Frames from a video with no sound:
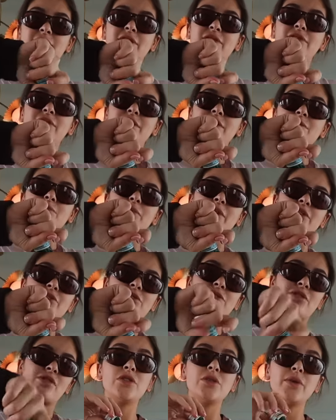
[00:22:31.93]
guiltiest
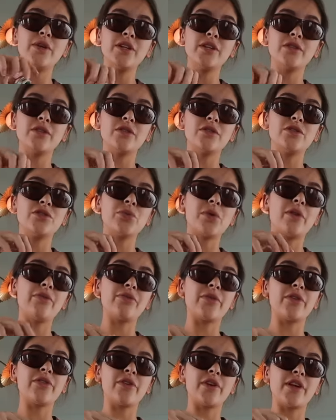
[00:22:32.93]
pleasure. Doing 12
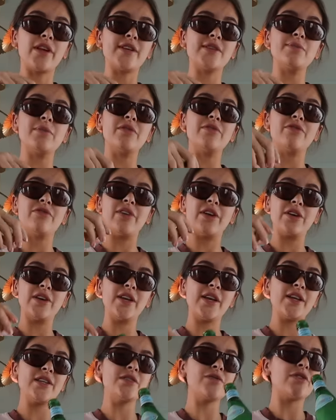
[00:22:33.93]
330 has been very
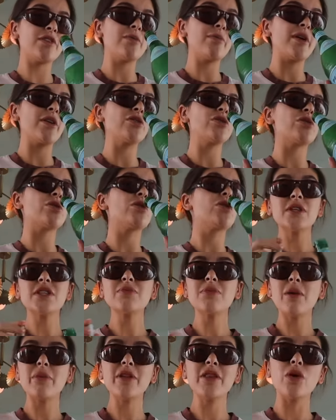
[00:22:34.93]
nice for the mental. It's
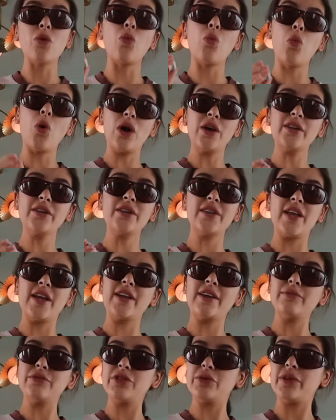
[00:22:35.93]
probably the one
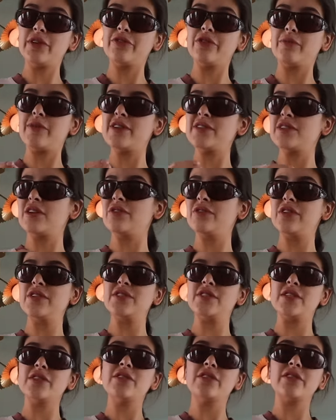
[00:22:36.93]
thing I'm doing for myself
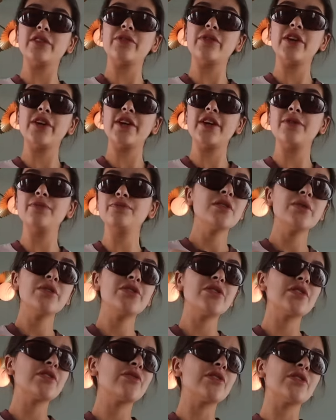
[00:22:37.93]
consistently right now, so it
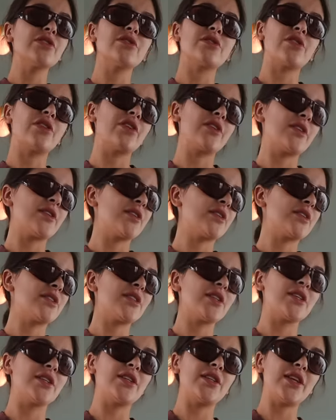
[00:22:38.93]
just feels good
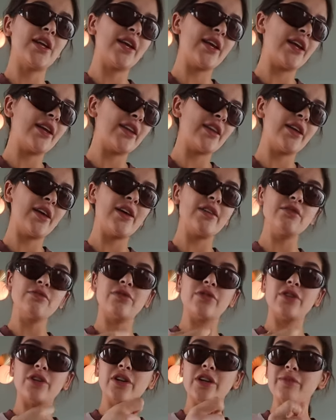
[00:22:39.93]
to get out of the house
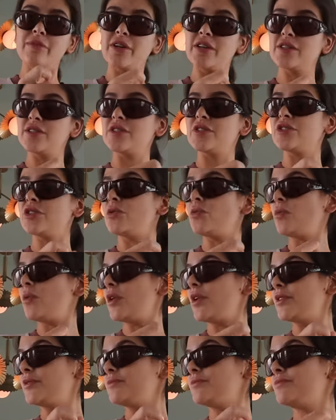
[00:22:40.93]
for 30 minutes and do
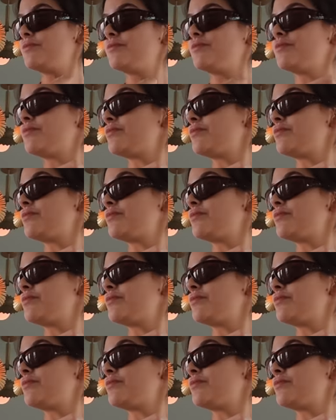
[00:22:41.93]
one